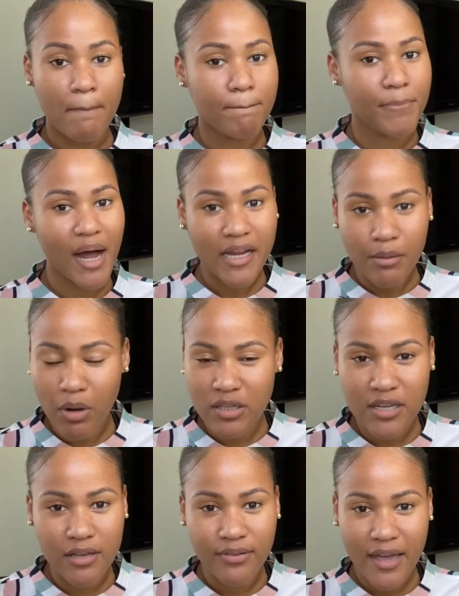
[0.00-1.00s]
Buy a
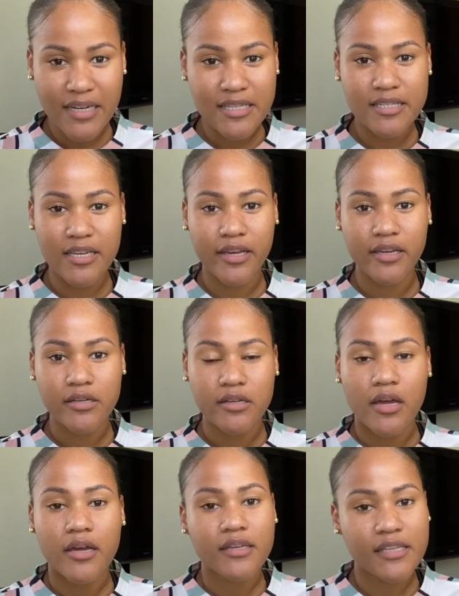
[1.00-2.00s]
bottle of Hennessy,
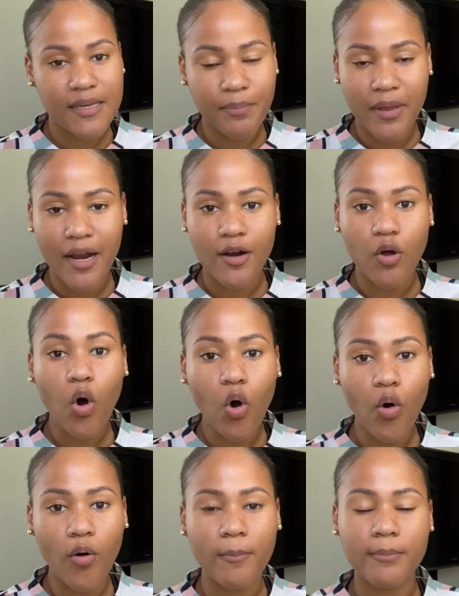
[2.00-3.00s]
keep it at
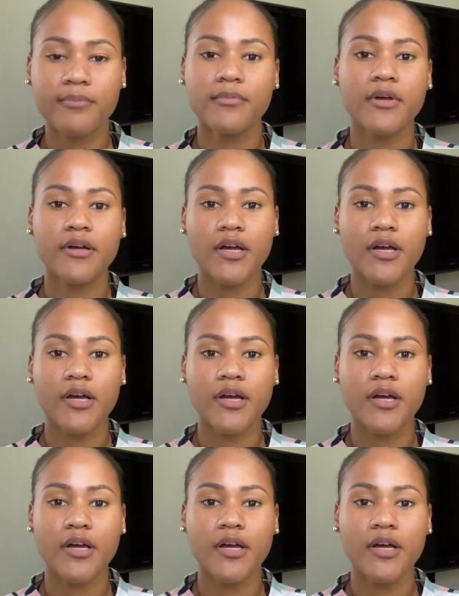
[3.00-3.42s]
home.